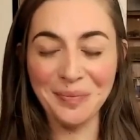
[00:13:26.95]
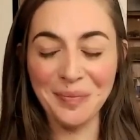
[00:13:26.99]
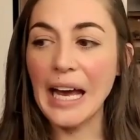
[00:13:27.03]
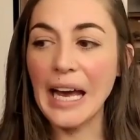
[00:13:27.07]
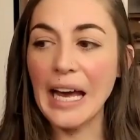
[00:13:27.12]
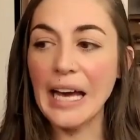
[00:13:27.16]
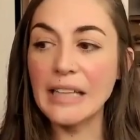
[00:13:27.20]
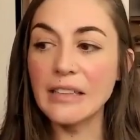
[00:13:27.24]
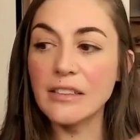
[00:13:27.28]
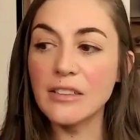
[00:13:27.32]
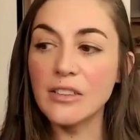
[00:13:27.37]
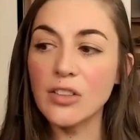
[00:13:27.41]

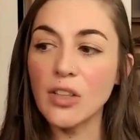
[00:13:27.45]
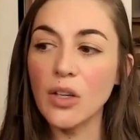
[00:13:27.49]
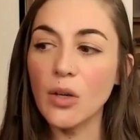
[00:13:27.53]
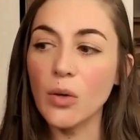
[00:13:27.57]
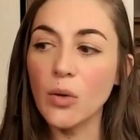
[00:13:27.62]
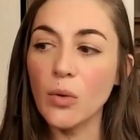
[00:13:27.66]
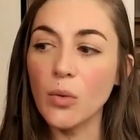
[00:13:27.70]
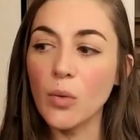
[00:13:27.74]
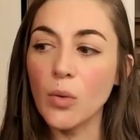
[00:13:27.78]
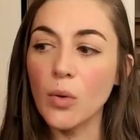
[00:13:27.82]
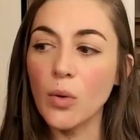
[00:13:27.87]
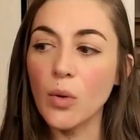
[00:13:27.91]
And
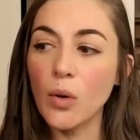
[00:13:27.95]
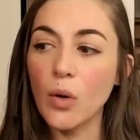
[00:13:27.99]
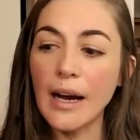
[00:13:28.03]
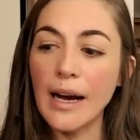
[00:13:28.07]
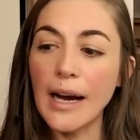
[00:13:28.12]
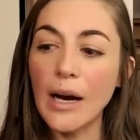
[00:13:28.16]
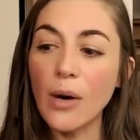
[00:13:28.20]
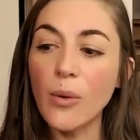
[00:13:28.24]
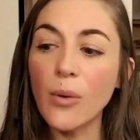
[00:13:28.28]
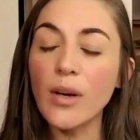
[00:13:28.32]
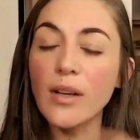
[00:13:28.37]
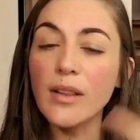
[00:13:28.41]
so
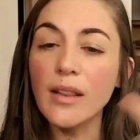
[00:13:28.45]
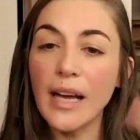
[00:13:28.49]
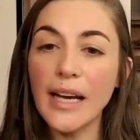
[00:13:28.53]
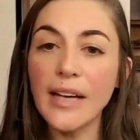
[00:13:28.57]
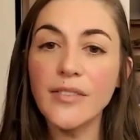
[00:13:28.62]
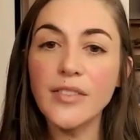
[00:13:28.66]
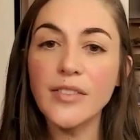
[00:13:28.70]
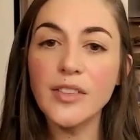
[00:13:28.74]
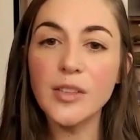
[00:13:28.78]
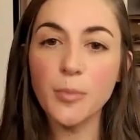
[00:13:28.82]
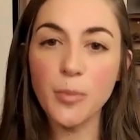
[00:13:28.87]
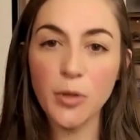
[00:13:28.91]
our
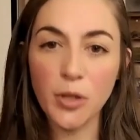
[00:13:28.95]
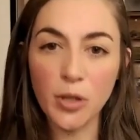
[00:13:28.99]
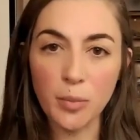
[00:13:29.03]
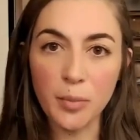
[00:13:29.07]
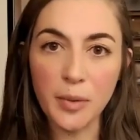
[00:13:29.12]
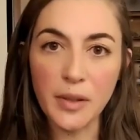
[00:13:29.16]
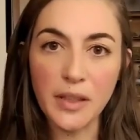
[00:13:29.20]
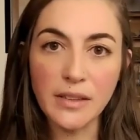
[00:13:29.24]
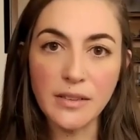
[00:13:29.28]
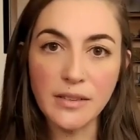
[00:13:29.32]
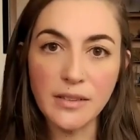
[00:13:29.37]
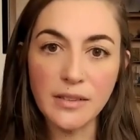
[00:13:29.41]
life's
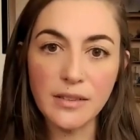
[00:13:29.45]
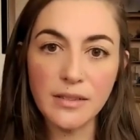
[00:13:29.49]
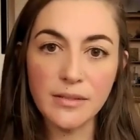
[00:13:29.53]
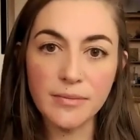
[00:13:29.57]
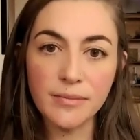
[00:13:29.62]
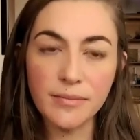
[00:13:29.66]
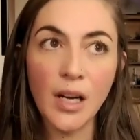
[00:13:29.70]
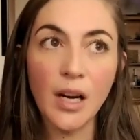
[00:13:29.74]
purpose,